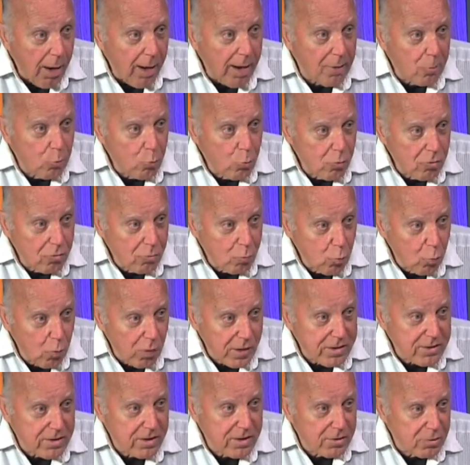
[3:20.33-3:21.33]
and
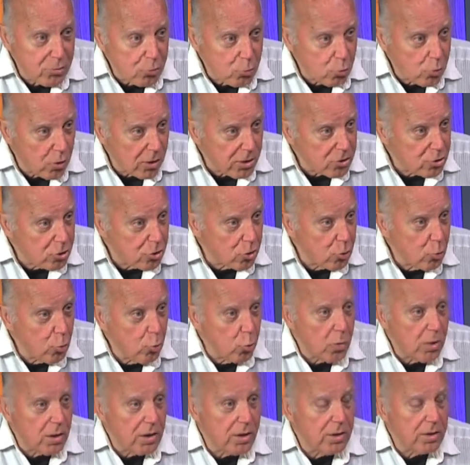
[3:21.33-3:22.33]
what the structure
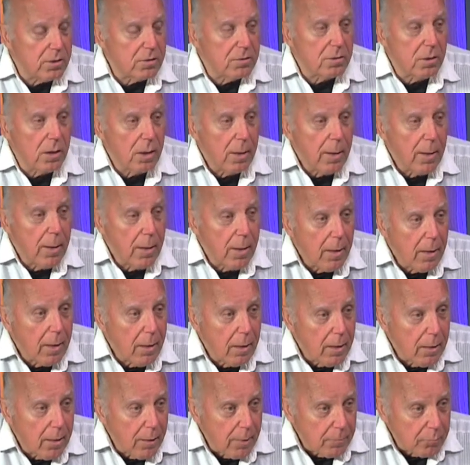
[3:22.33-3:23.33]
was
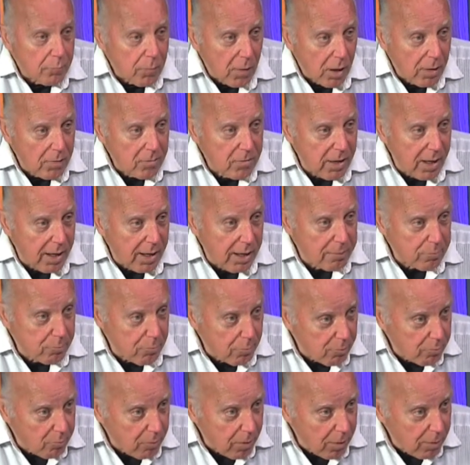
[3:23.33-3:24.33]
that
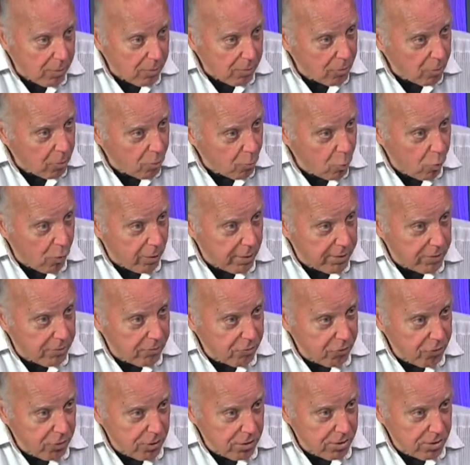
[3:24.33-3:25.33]
quantum
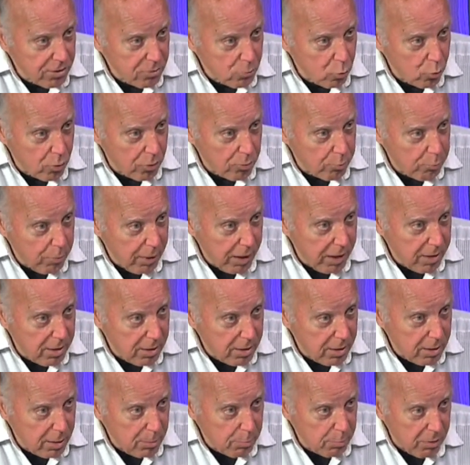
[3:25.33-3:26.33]
physics was made
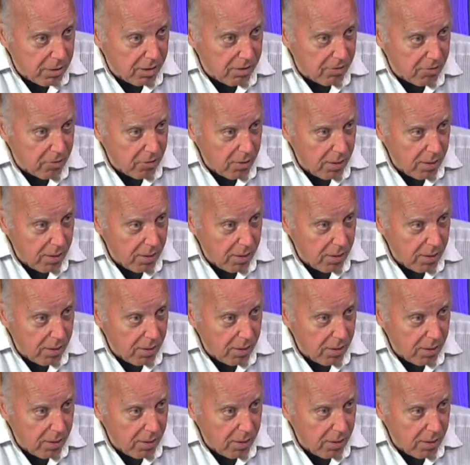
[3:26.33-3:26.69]
up of.